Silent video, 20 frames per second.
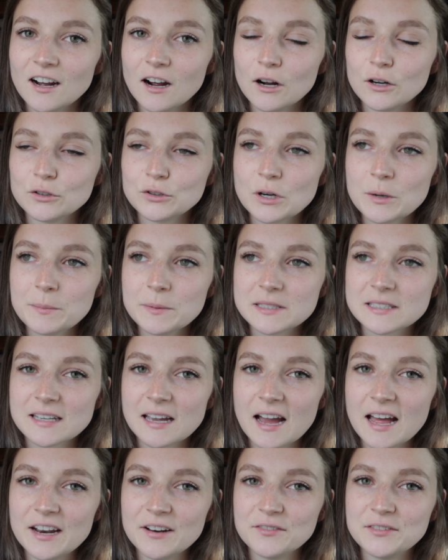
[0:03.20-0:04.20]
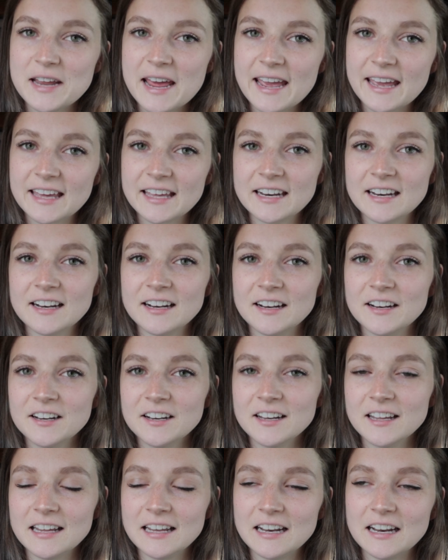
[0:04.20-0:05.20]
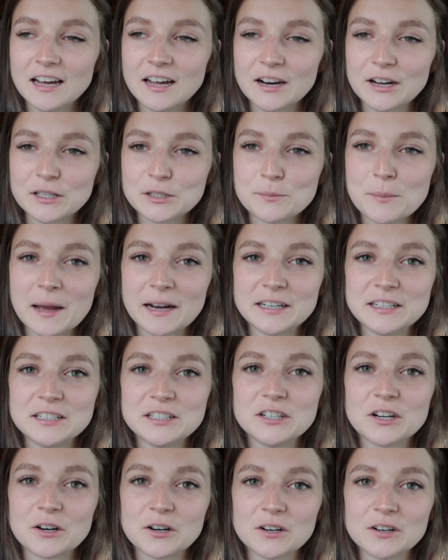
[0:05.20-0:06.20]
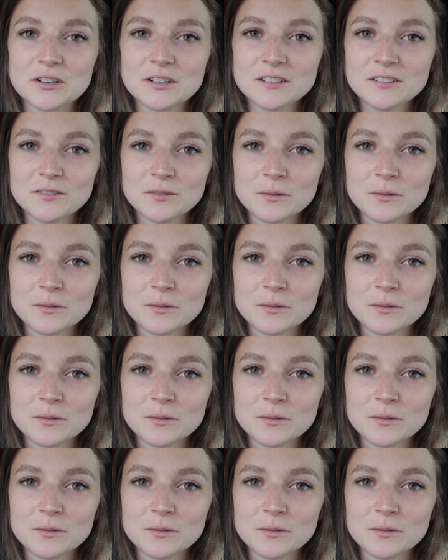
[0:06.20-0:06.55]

Our trip has kind of taken an unexpected turn.